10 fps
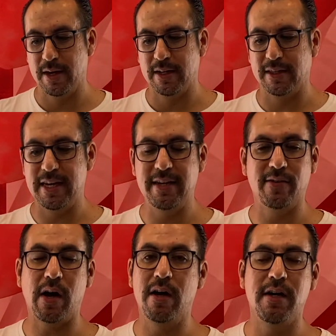These
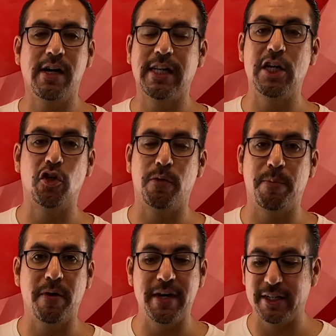unclean
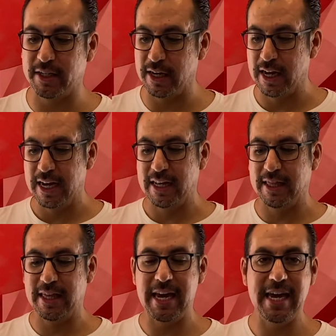spirits,
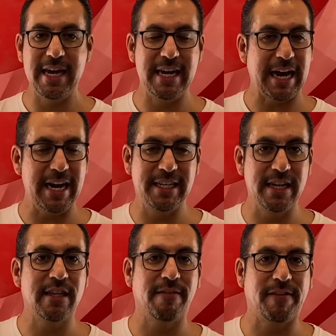they
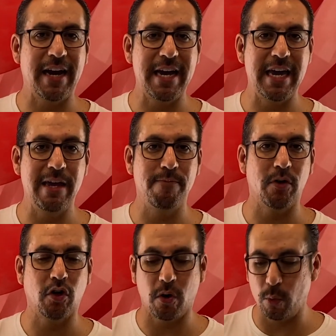identify him
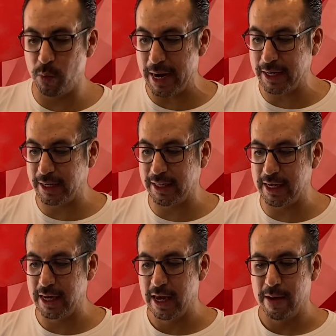correctly,
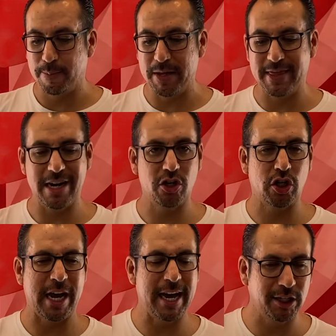but their
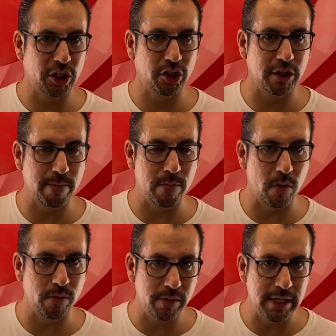
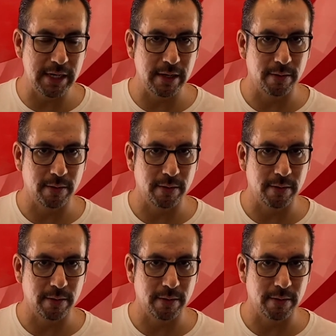testimony